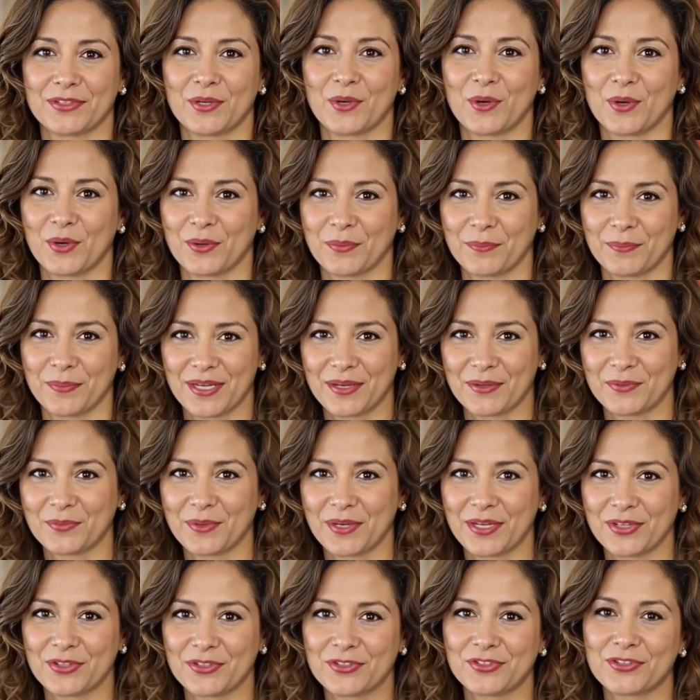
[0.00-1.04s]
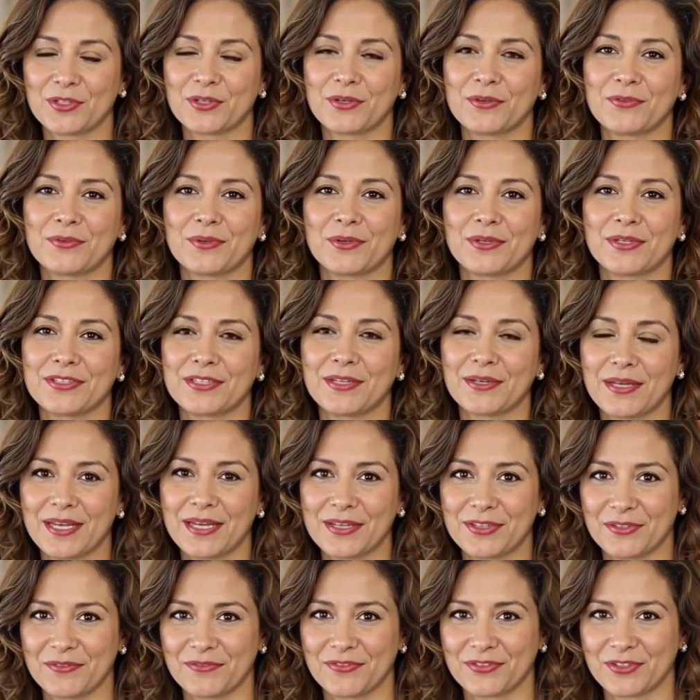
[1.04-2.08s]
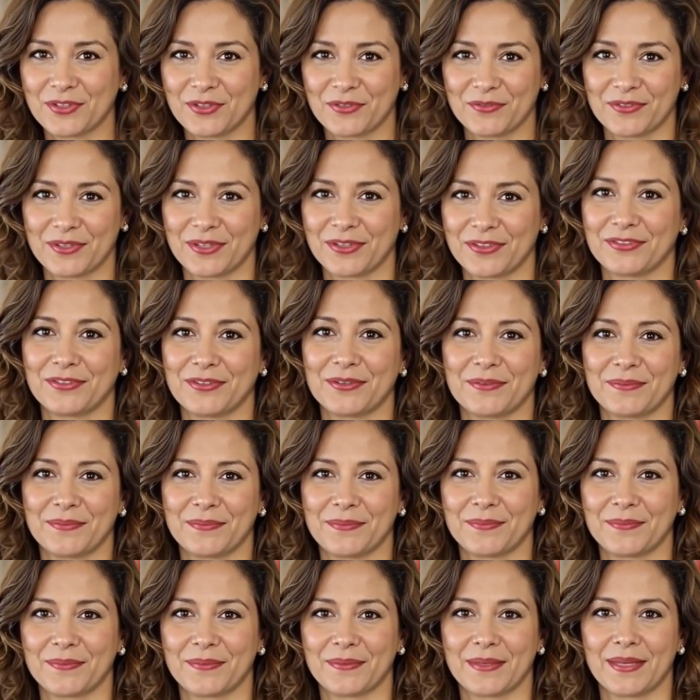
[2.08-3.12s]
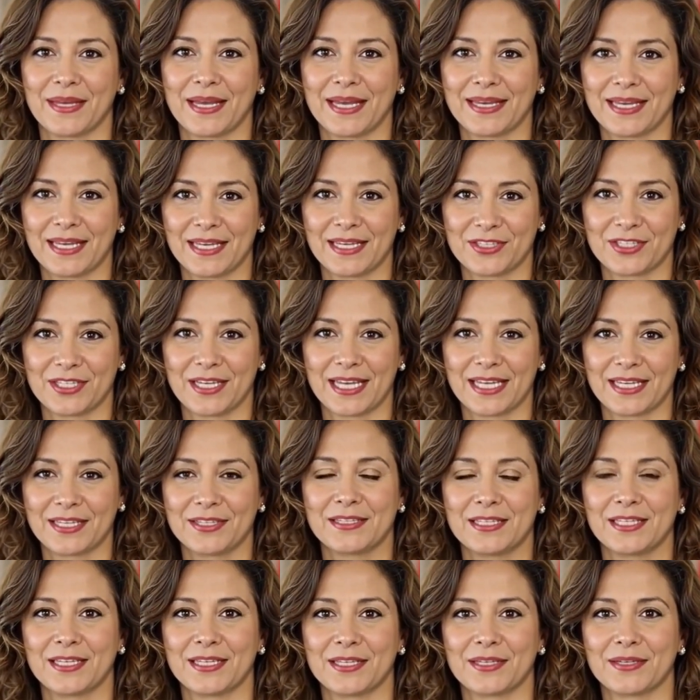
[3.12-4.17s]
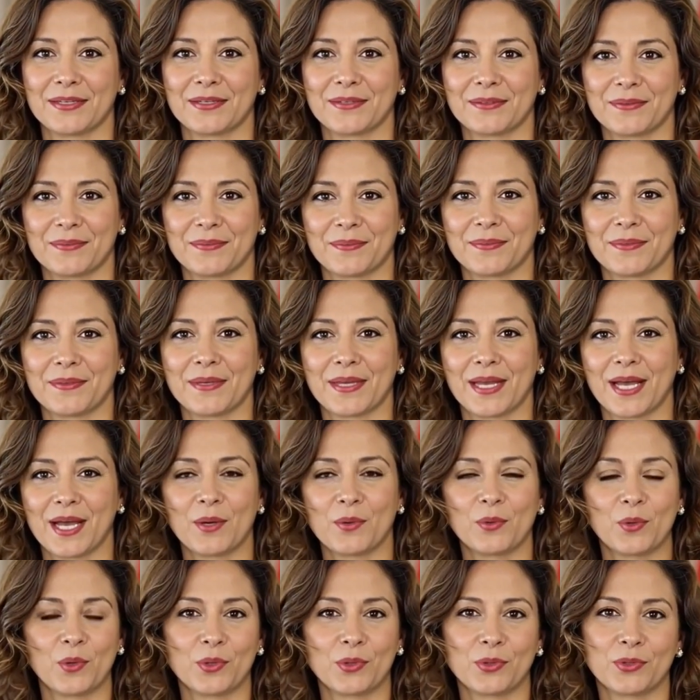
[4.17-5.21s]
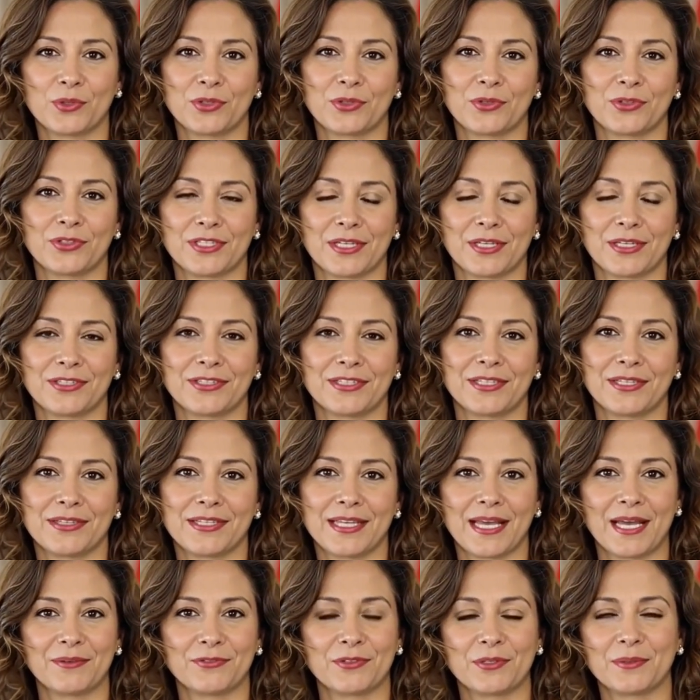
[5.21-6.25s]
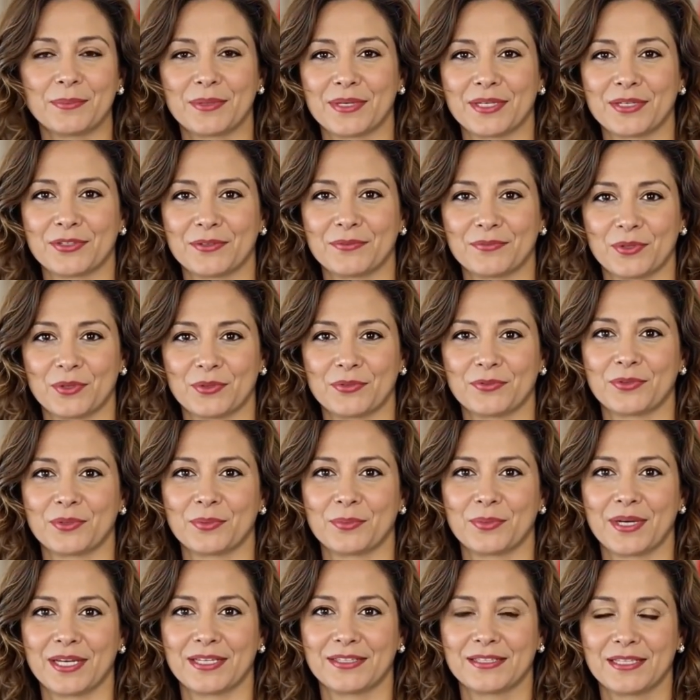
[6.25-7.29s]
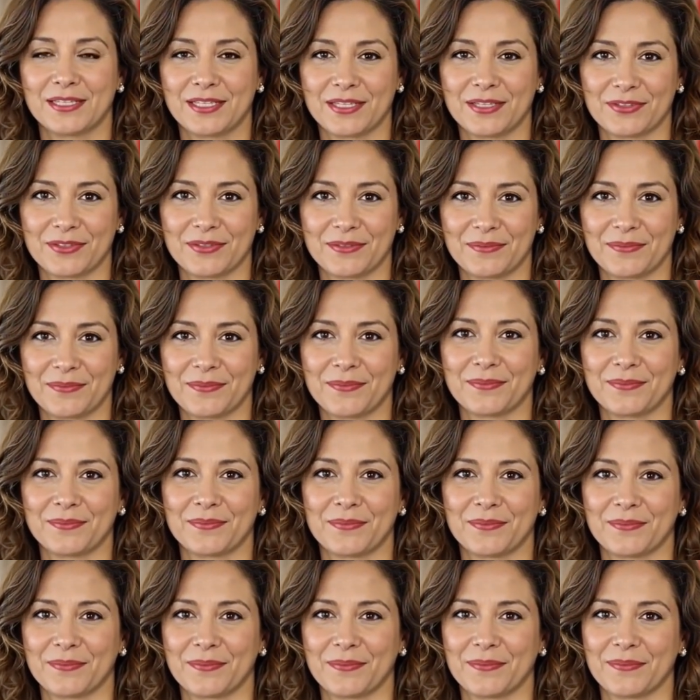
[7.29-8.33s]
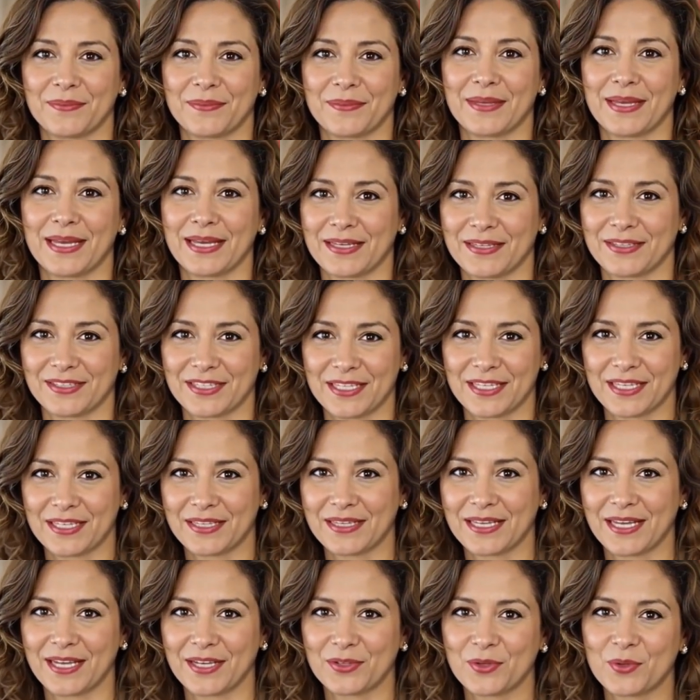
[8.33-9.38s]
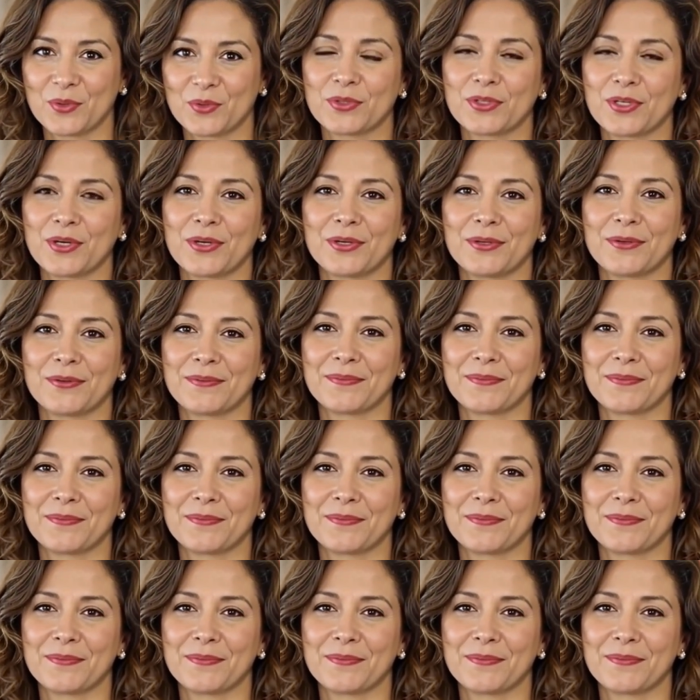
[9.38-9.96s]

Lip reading: all men register for the Selective Service? At age 18. How old do citizens have to be to vote for president? 18 and older.